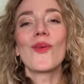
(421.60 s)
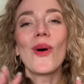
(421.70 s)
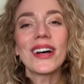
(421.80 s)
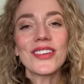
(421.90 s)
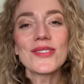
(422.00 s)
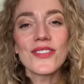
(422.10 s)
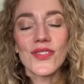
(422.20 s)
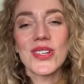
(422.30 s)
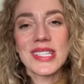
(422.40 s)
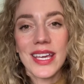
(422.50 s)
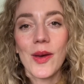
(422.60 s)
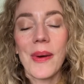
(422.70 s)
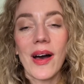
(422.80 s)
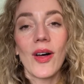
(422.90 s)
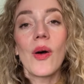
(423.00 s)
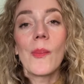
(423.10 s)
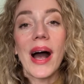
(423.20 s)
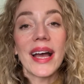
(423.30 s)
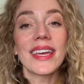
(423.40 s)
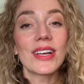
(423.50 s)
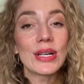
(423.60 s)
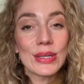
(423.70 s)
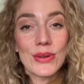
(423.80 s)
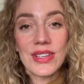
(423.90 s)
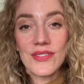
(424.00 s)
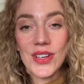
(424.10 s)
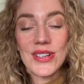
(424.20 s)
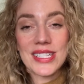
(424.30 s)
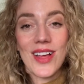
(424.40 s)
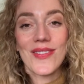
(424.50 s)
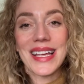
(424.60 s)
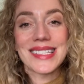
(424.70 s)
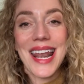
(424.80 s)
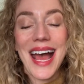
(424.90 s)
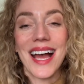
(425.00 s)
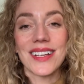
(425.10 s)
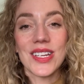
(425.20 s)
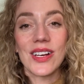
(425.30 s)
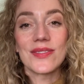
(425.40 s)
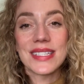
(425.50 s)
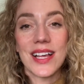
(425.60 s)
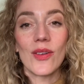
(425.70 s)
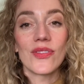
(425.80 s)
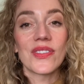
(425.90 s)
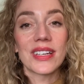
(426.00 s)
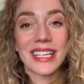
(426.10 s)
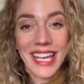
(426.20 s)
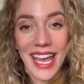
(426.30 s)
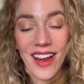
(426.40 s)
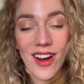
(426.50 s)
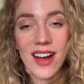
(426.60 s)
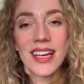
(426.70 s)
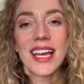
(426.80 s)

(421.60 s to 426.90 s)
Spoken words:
want you to first think about buying clothing for yourself as an act of self-care.